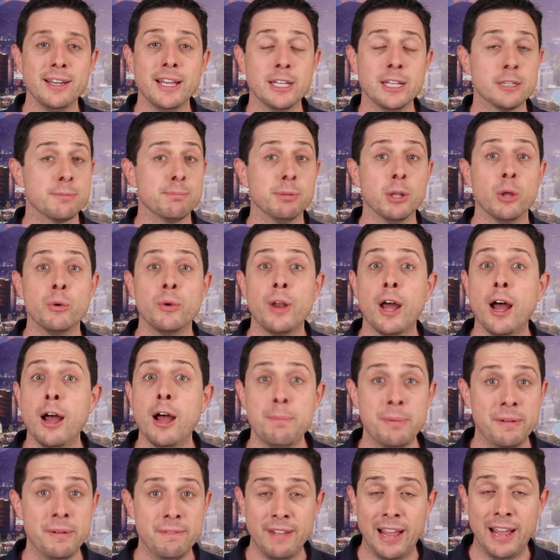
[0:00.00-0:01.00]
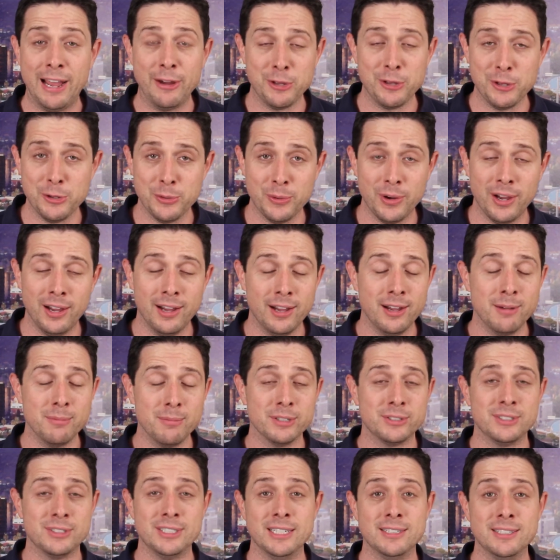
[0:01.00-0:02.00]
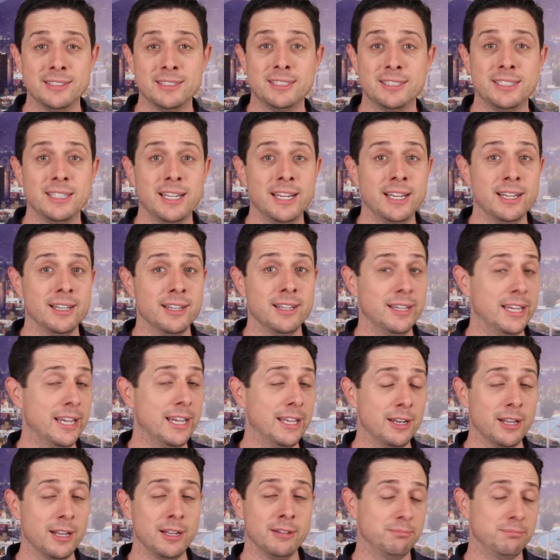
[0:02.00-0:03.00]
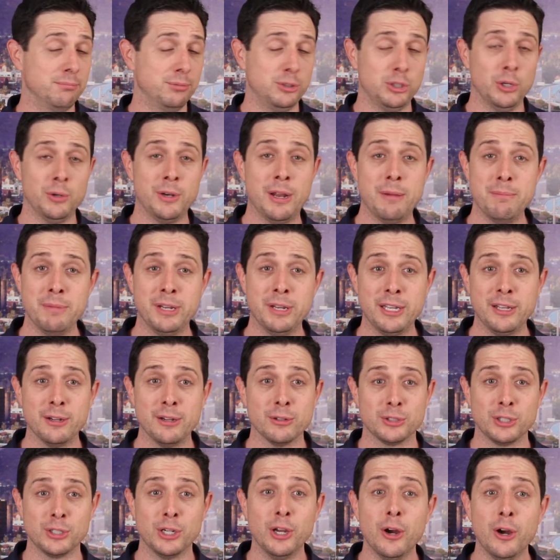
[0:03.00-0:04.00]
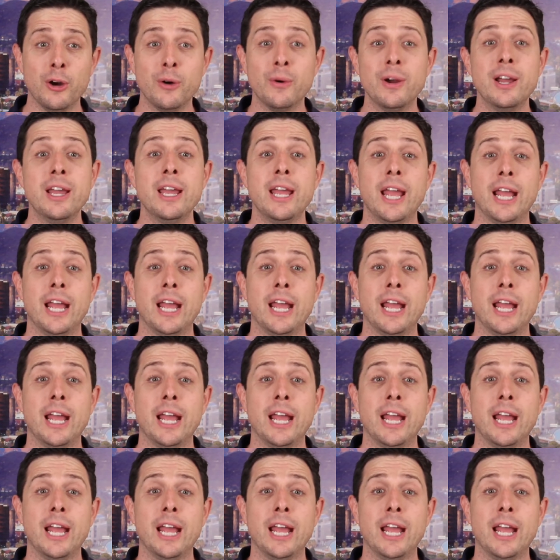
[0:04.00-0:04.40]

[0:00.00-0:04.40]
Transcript: it's blown up in value um, since uh, it showed up many years ago.